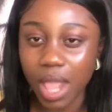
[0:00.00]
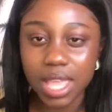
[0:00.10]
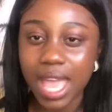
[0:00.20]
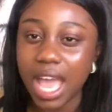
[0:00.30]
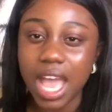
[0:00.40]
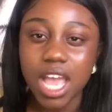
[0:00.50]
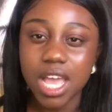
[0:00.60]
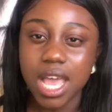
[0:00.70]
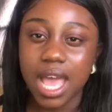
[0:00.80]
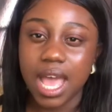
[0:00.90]
yeah,
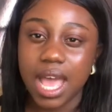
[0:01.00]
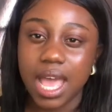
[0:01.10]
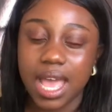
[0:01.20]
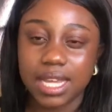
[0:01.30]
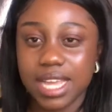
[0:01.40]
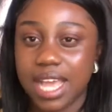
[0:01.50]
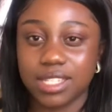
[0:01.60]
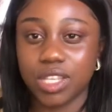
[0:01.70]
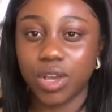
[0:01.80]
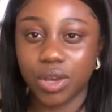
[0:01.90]
and yeah,
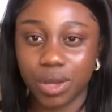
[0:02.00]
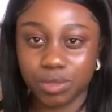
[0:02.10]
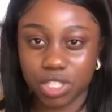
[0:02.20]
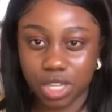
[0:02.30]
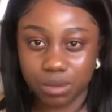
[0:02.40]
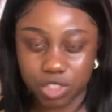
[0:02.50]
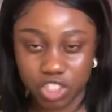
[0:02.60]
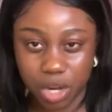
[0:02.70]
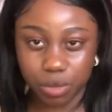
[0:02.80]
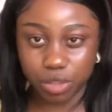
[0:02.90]
so I'm just going to be
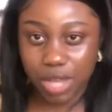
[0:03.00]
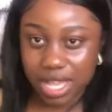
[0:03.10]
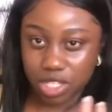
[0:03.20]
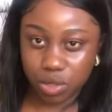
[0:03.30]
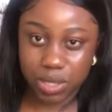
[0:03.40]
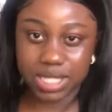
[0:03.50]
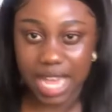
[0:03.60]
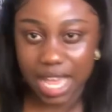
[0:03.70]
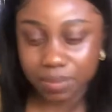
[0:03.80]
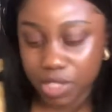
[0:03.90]
sharing with you guys 3
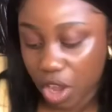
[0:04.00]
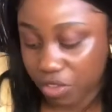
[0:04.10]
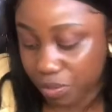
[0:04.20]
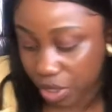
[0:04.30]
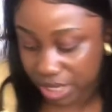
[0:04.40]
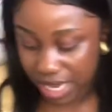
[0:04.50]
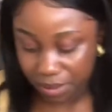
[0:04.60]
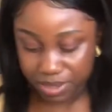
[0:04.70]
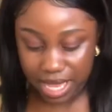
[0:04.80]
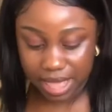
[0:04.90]
types of body
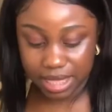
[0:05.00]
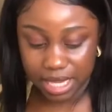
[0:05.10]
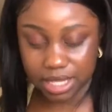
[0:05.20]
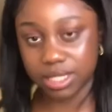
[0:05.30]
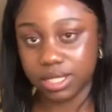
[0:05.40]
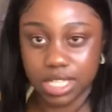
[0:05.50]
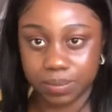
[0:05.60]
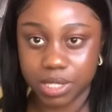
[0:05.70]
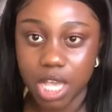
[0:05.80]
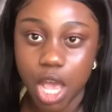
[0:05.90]
types and then
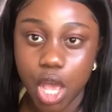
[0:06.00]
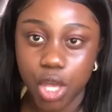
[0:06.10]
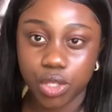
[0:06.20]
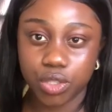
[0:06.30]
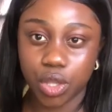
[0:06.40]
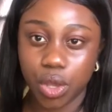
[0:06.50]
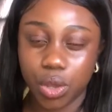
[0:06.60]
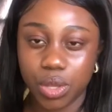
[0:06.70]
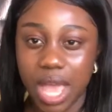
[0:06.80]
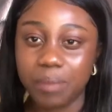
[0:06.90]
tips.
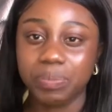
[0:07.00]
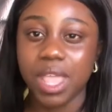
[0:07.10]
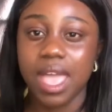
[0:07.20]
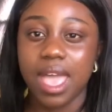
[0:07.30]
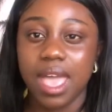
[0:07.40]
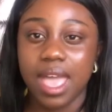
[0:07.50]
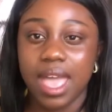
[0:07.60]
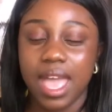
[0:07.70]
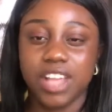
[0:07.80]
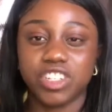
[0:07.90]
So yeah.
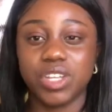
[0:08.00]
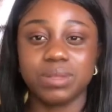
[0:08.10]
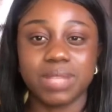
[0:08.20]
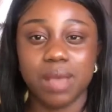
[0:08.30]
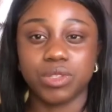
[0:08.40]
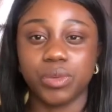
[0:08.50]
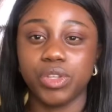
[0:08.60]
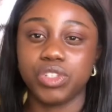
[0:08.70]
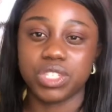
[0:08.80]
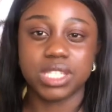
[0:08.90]
And you know, sometimes when
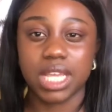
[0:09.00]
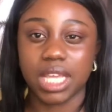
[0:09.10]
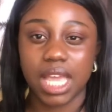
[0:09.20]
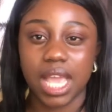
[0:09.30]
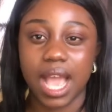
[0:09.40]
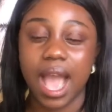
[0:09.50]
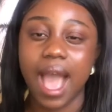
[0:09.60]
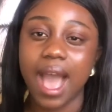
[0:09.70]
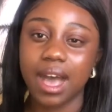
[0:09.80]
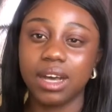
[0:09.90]
you're just thinking,
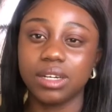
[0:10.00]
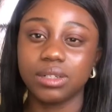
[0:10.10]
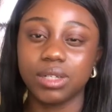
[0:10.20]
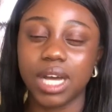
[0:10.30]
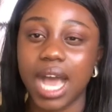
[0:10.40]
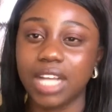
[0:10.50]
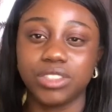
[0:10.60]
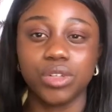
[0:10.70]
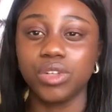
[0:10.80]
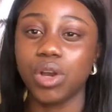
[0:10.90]
how, I
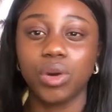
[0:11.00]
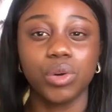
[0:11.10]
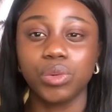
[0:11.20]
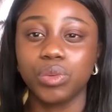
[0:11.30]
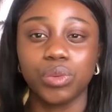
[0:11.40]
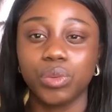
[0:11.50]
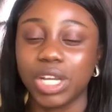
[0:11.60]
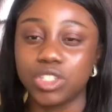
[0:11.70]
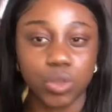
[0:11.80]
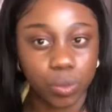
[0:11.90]
don't know
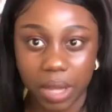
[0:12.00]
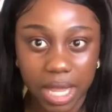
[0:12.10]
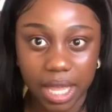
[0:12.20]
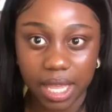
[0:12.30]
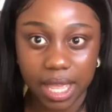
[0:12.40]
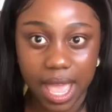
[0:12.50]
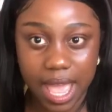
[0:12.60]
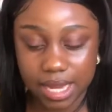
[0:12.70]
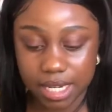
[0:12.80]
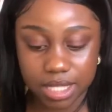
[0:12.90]
what to wear,
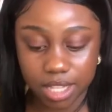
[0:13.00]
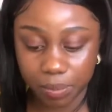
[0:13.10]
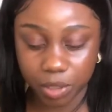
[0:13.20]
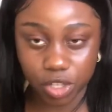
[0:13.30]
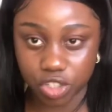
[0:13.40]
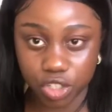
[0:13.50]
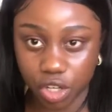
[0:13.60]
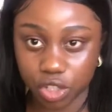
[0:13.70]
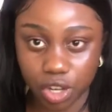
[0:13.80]
and it's not because you're not